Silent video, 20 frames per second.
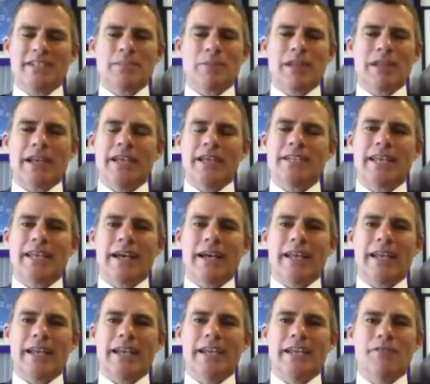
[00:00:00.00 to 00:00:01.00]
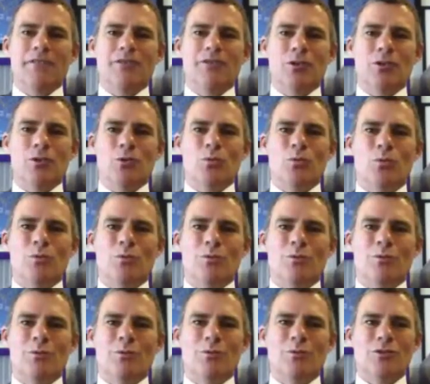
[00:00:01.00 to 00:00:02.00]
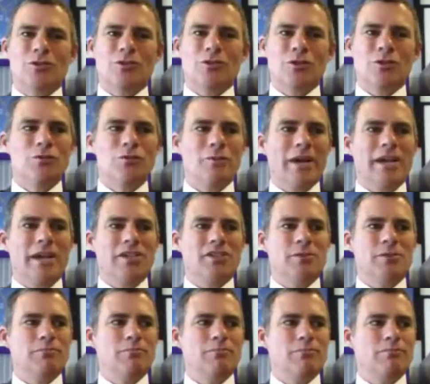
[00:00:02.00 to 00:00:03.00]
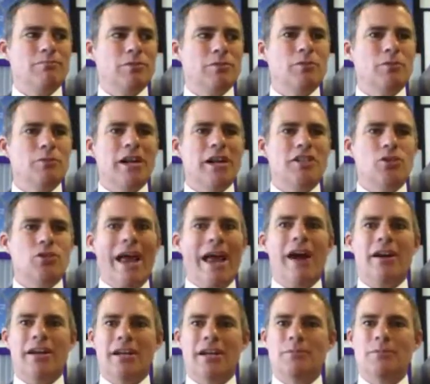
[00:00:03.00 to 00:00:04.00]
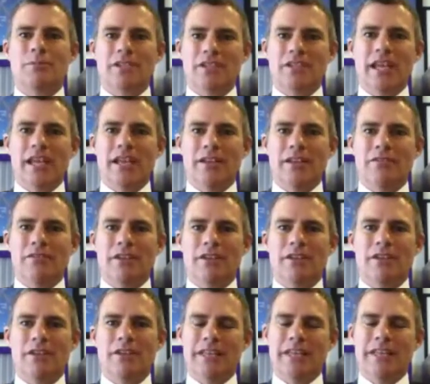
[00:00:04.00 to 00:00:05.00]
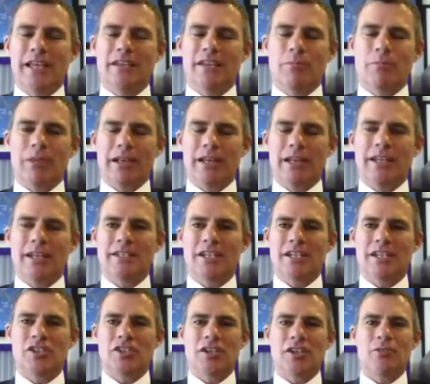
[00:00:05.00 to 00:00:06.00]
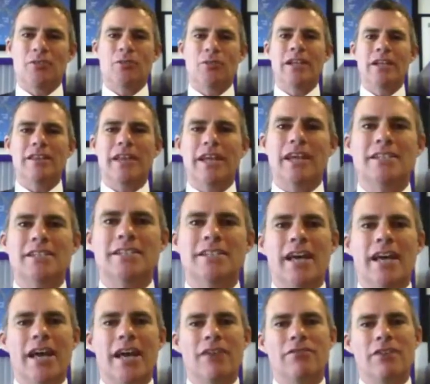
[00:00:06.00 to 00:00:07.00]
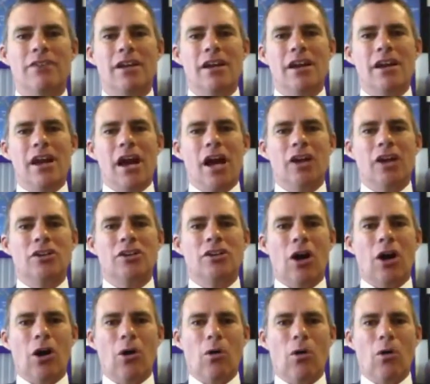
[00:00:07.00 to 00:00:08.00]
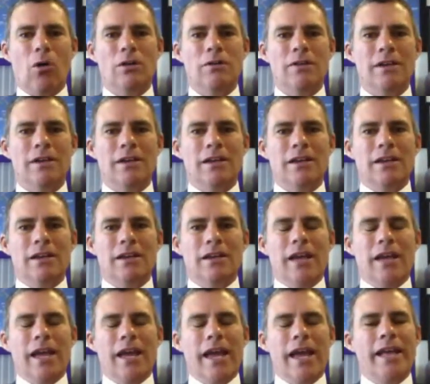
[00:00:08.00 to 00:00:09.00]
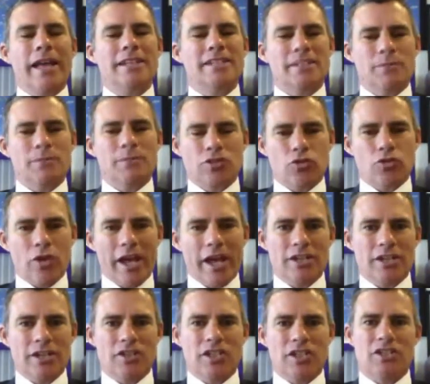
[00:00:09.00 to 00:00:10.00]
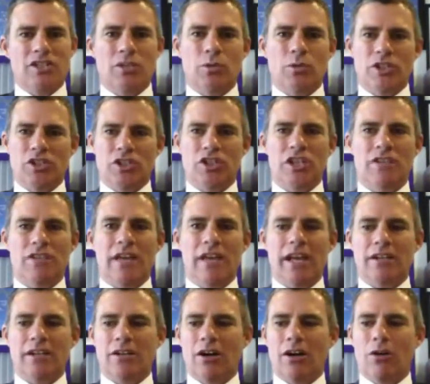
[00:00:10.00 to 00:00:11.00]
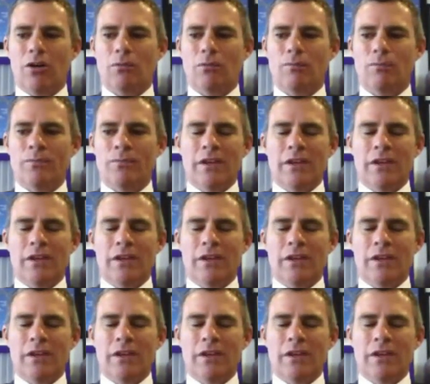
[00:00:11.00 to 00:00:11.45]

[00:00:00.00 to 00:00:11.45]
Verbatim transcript: plan is going to give you two major two major outcomes at the end of the at the end of the planning session, and really that is to have a goal and some strategies to achieve that goal.